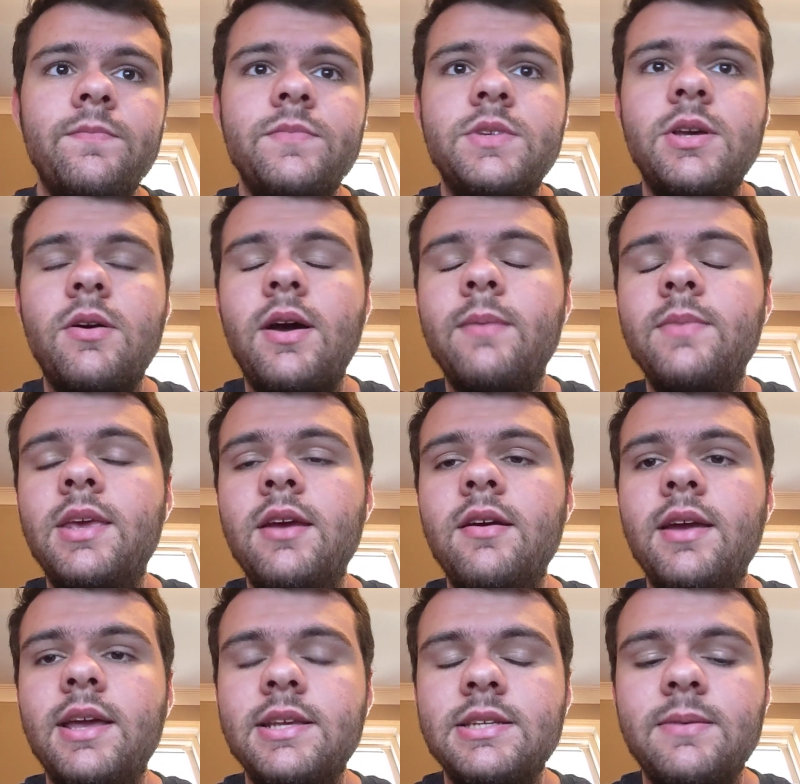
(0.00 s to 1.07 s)
So I'm
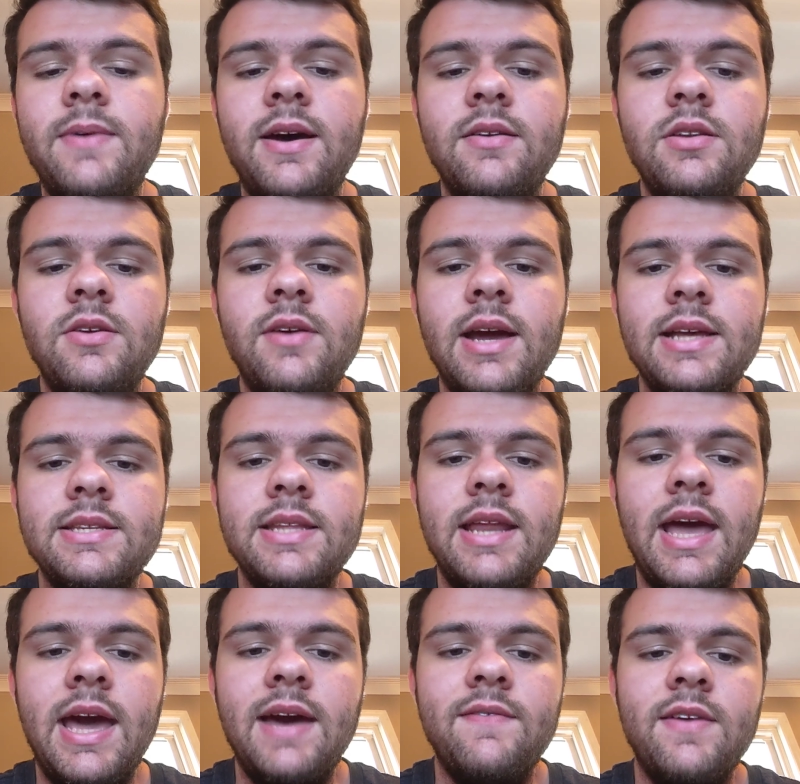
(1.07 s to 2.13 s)
curious about you guys that
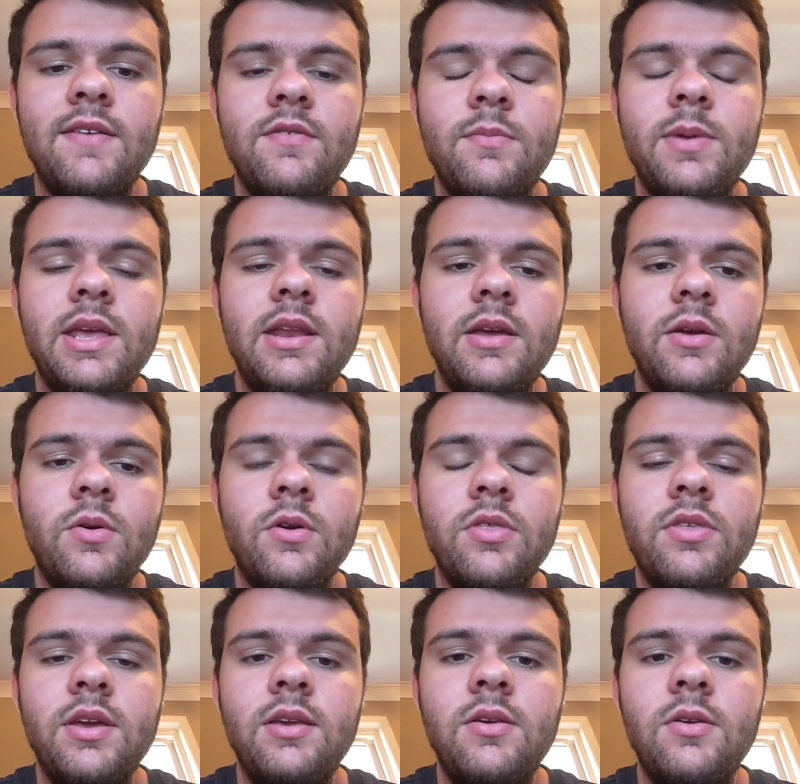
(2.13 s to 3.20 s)
have AvPD or
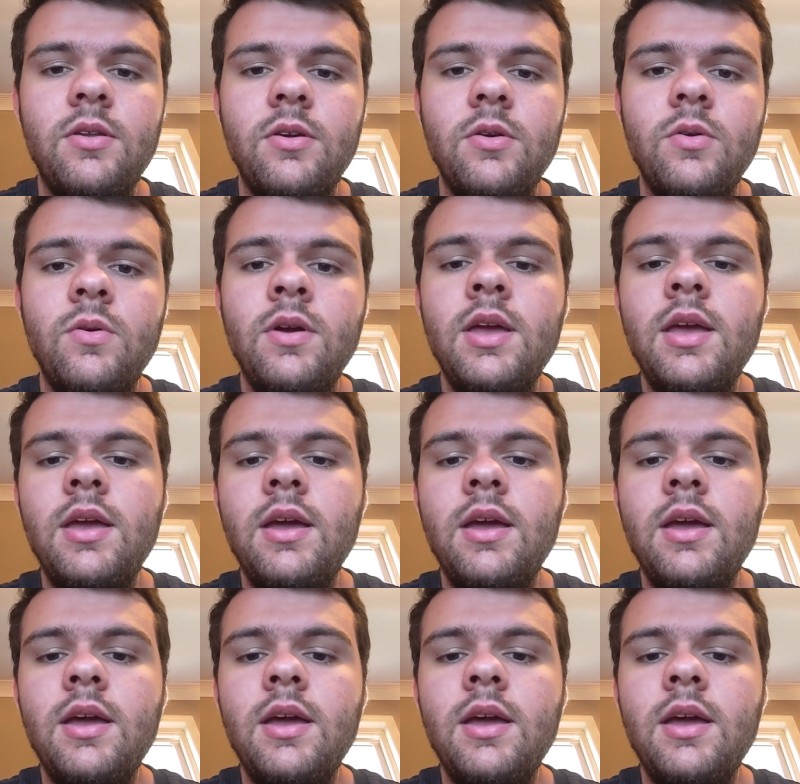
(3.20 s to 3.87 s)
think you do,